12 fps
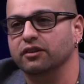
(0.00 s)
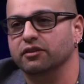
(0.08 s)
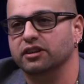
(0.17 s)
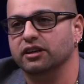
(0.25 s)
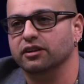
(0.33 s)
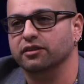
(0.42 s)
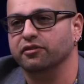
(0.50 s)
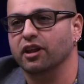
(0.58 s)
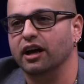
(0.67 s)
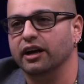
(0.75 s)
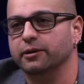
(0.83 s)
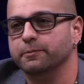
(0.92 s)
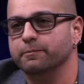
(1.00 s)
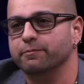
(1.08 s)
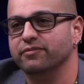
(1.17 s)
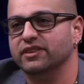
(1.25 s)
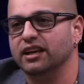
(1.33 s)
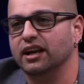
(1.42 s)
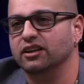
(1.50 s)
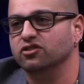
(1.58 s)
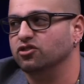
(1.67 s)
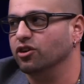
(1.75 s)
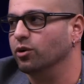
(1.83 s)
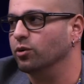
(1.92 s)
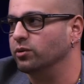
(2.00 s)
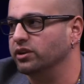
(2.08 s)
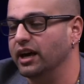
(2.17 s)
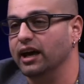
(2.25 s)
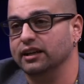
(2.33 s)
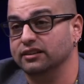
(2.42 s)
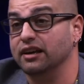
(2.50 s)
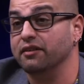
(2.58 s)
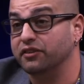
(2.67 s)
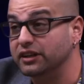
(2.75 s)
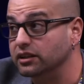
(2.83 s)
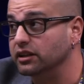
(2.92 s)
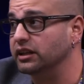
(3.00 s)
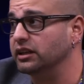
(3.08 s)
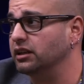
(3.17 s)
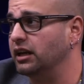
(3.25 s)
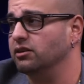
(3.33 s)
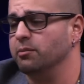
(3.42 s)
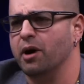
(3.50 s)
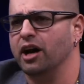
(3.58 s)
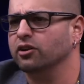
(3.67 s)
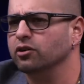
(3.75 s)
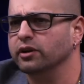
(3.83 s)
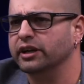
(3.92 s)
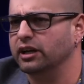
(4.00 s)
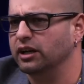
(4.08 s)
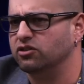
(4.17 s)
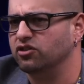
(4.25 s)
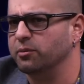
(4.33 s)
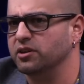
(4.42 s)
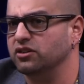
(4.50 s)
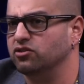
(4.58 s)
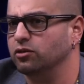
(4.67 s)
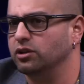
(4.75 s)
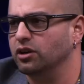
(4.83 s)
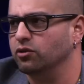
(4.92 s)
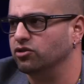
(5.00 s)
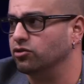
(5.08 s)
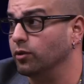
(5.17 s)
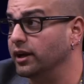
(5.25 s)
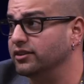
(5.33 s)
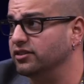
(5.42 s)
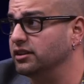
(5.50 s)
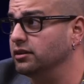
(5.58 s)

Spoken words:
everything on the fly. And so, yeah, it definitely... And the monitoring at some of these studios is crazy.